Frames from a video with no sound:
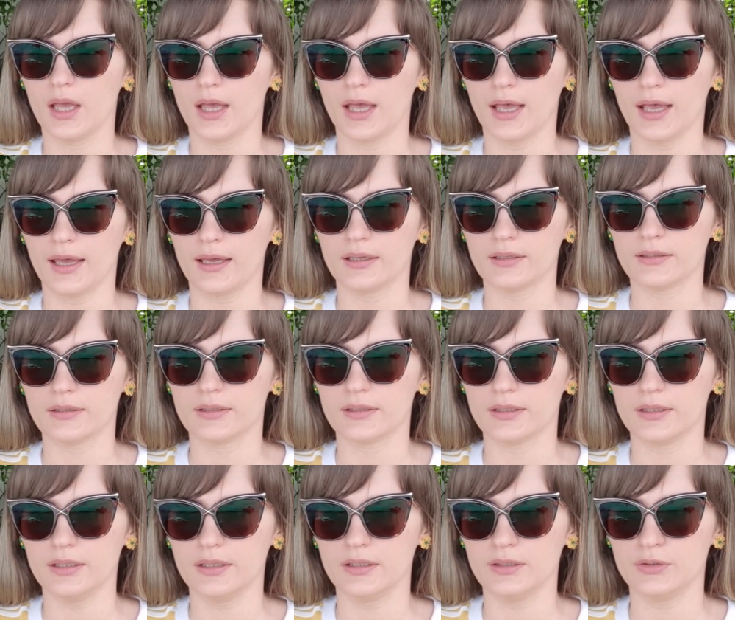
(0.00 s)
and
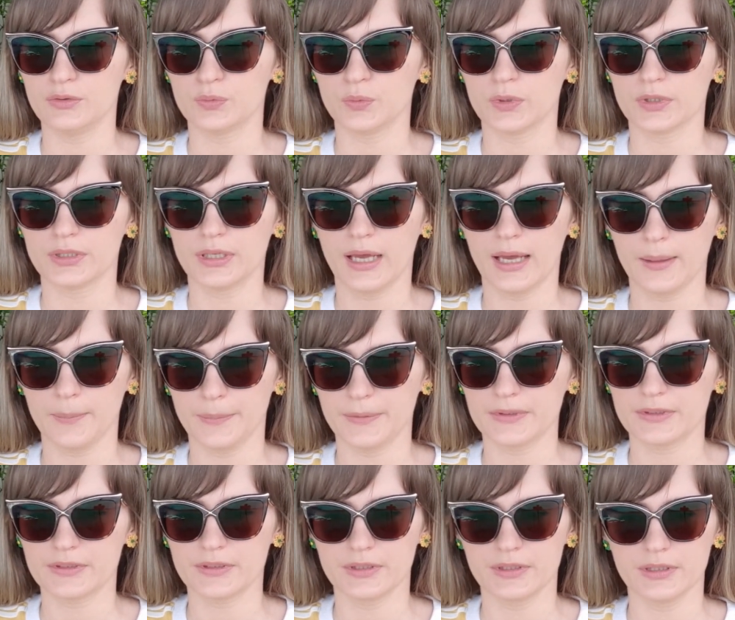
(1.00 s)
what
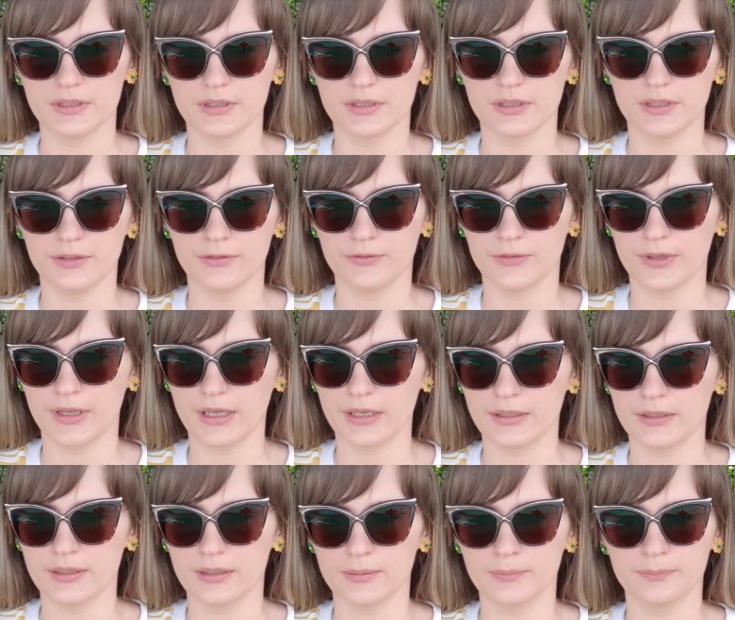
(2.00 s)
happens here in
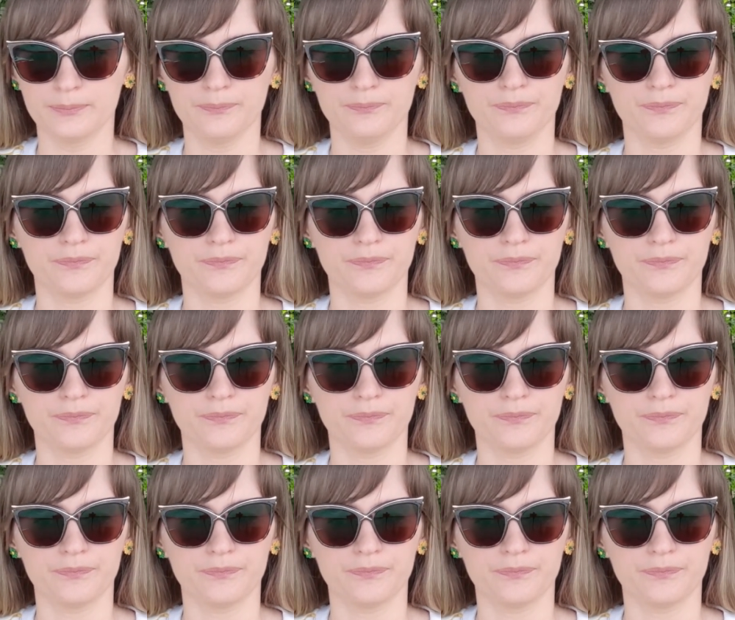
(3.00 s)
Vietnam